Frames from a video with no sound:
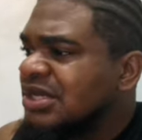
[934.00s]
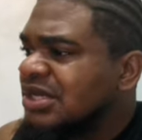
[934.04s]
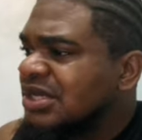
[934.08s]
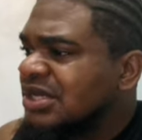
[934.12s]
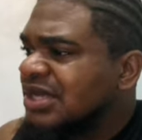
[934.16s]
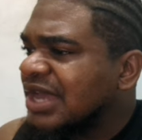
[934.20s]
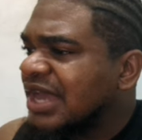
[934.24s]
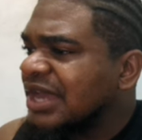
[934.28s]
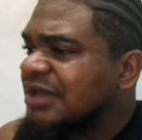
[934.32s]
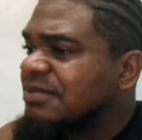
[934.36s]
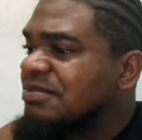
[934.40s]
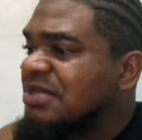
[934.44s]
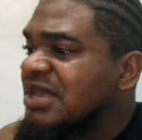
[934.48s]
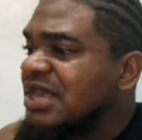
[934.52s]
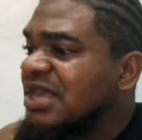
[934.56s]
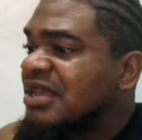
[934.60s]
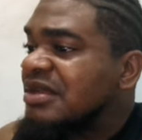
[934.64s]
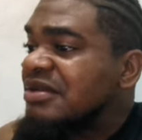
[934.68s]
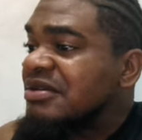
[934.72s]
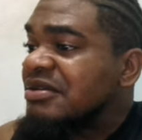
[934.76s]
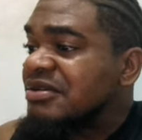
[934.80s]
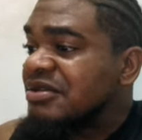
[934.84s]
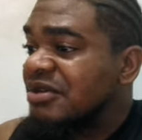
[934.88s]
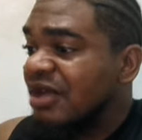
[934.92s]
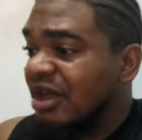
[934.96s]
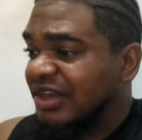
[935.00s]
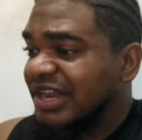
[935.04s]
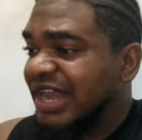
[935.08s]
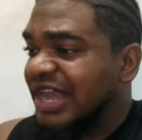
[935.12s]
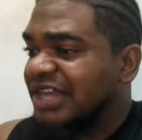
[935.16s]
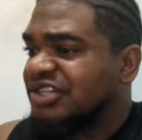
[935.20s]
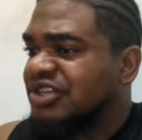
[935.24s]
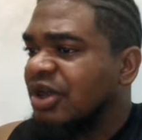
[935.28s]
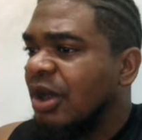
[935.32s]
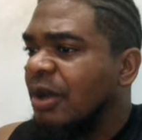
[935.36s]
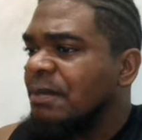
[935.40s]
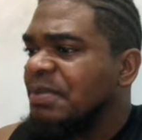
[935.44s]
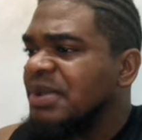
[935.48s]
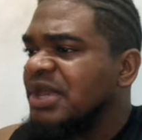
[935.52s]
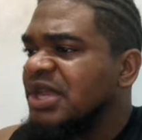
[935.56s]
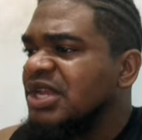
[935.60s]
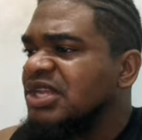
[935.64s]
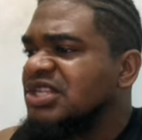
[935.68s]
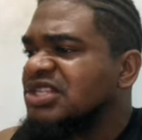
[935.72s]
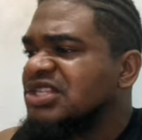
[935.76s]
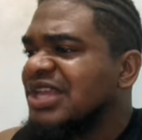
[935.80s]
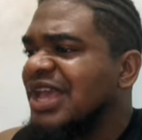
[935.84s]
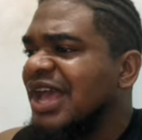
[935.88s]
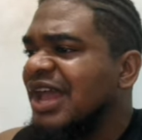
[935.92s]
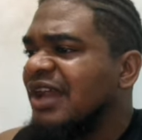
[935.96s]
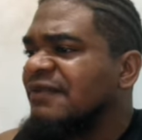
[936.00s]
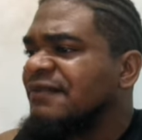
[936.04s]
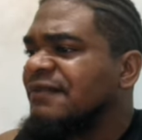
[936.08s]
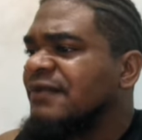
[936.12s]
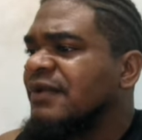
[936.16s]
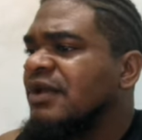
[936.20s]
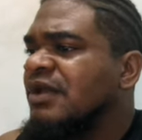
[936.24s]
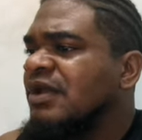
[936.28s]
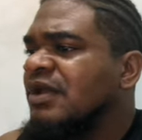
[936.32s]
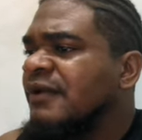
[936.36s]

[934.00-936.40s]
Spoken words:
can be another jump in itself.